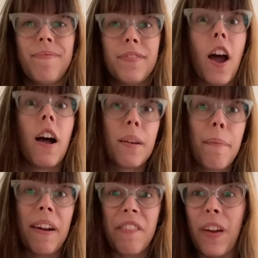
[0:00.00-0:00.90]
Talk
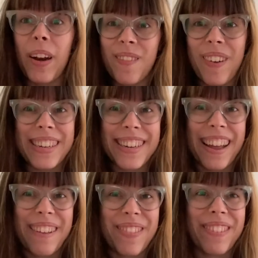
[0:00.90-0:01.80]
about a funny way to
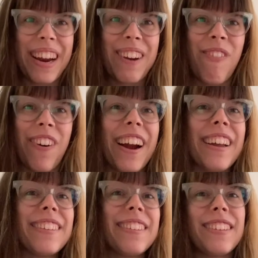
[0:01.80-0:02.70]
help the rainforest.
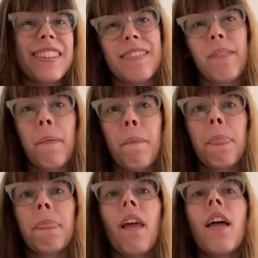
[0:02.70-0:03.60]

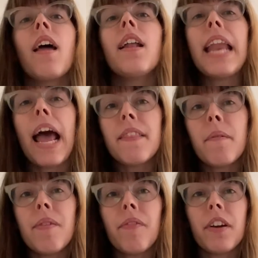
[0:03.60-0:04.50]
Now that
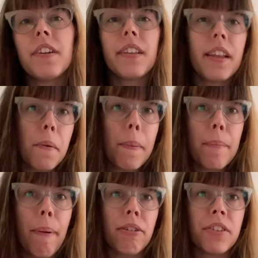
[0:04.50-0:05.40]
we've learned a little bit
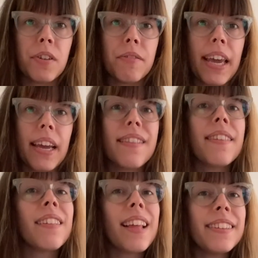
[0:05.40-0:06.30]
about toucans,
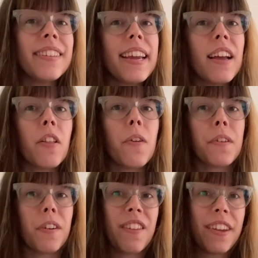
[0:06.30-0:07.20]
let's take a
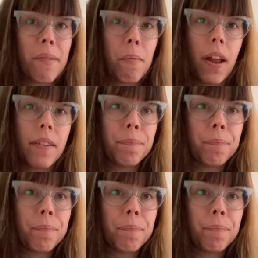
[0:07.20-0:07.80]
closer look at one.